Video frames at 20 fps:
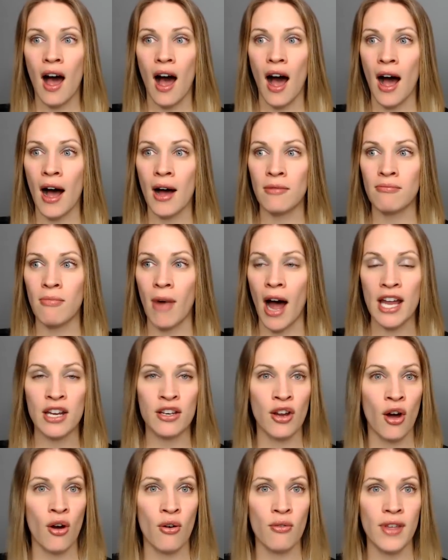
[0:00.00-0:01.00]
I
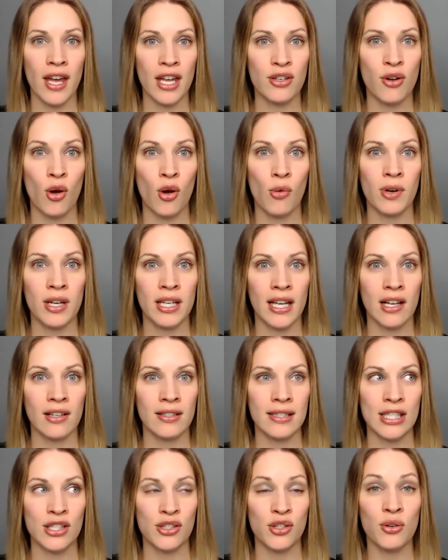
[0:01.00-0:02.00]
know that nobody
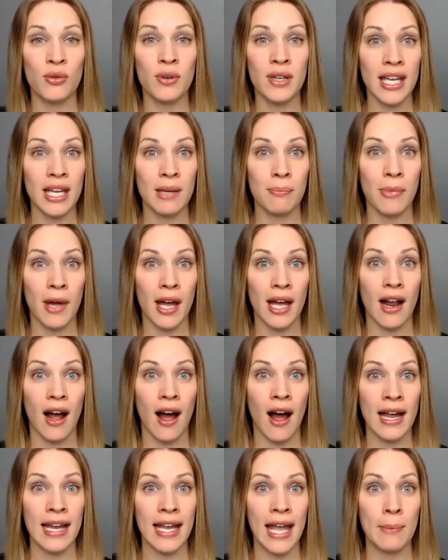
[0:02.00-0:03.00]
else is doing it, but
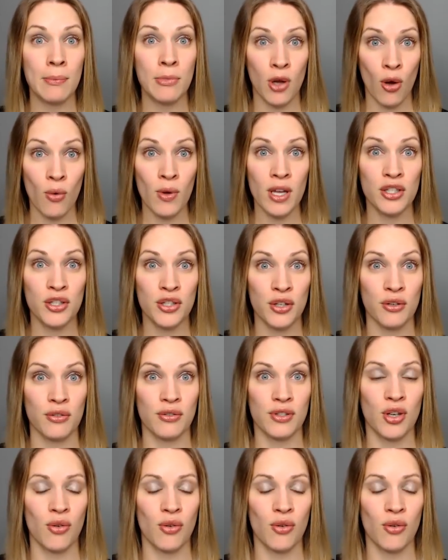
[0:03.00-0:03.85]
I am going to.